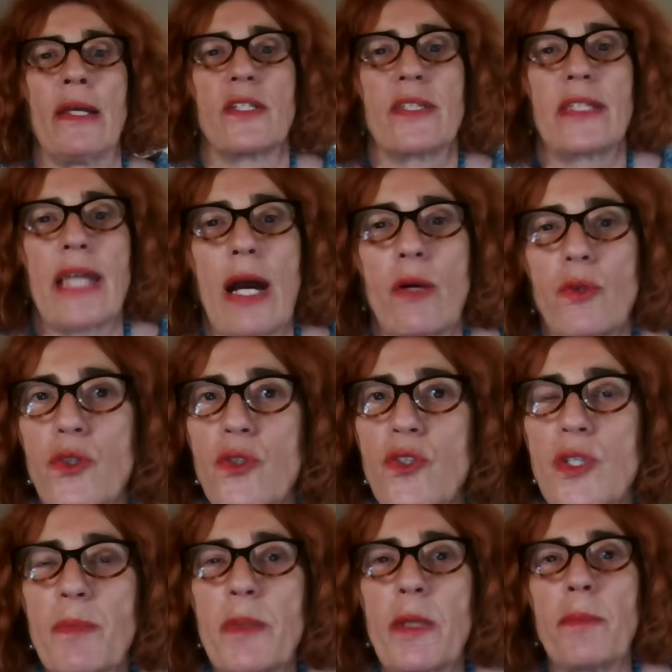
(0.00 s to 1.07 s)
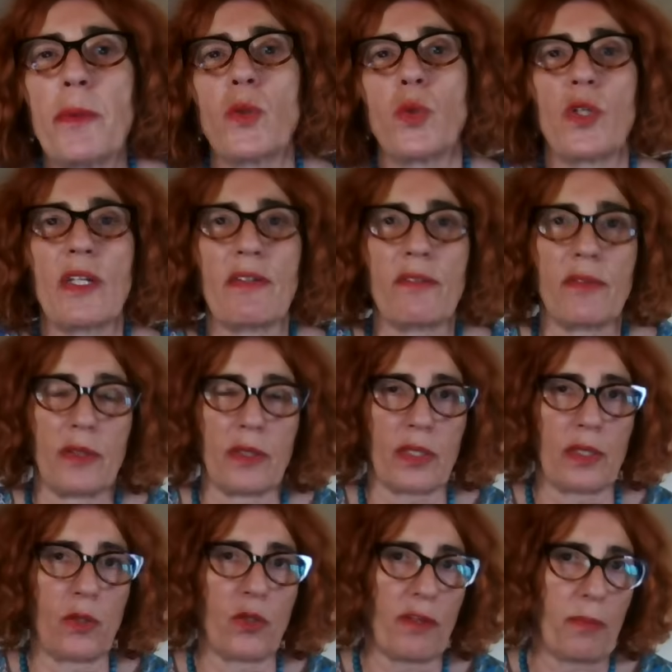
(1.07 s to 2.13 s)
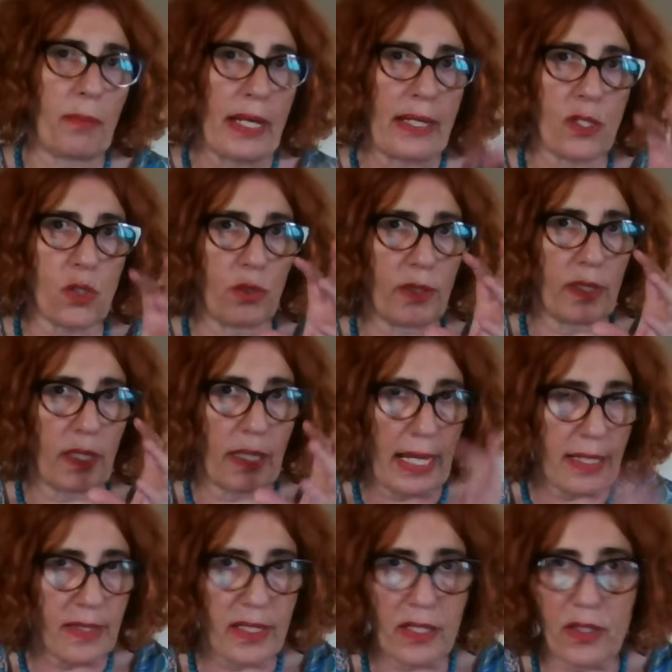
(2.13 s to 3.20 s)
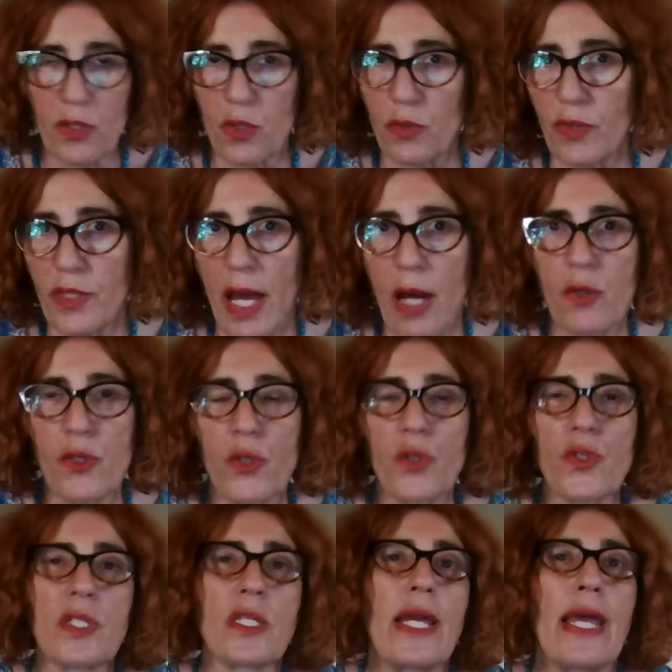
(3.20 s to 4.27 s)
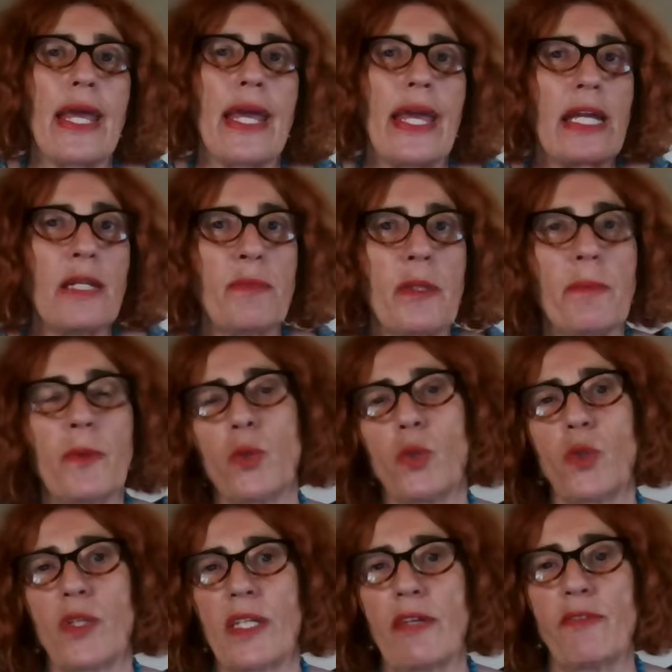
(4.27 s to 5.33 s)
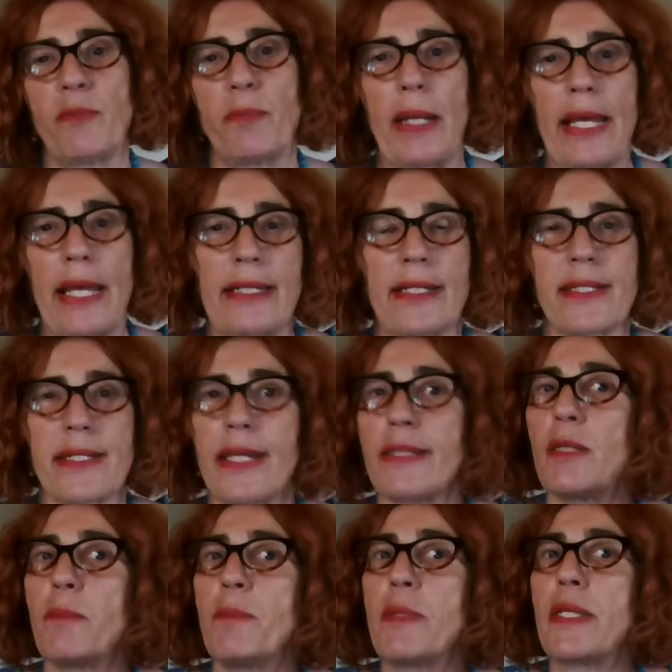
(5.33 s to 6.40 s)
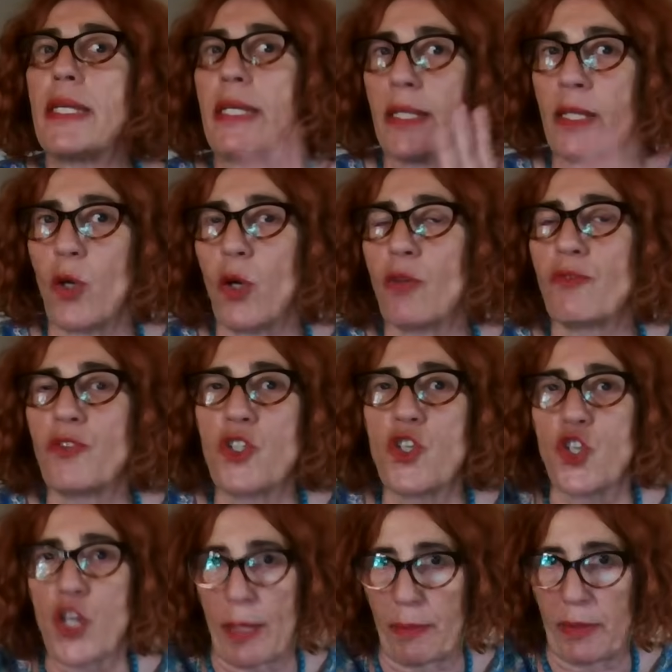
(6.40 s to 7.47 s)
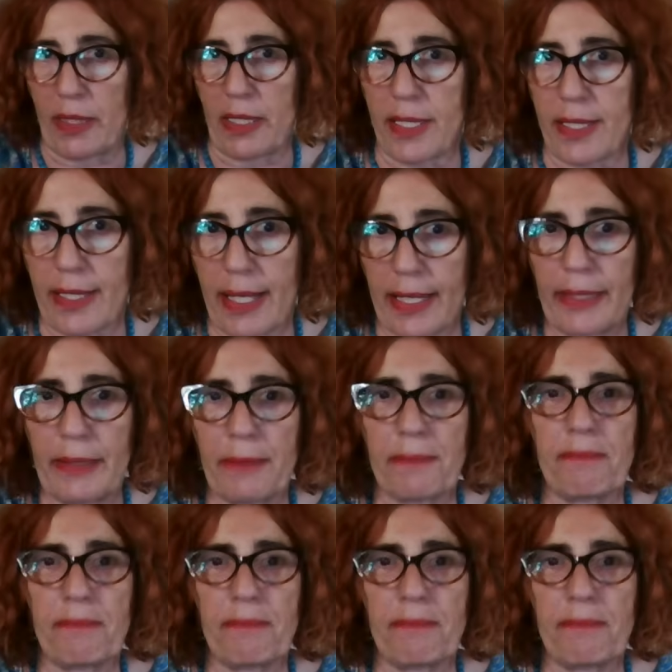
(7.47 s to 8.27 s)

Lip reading: Taurus people who have planets on the last degrees of Taurus, and people who have planets at the beginning of the Gemini sign.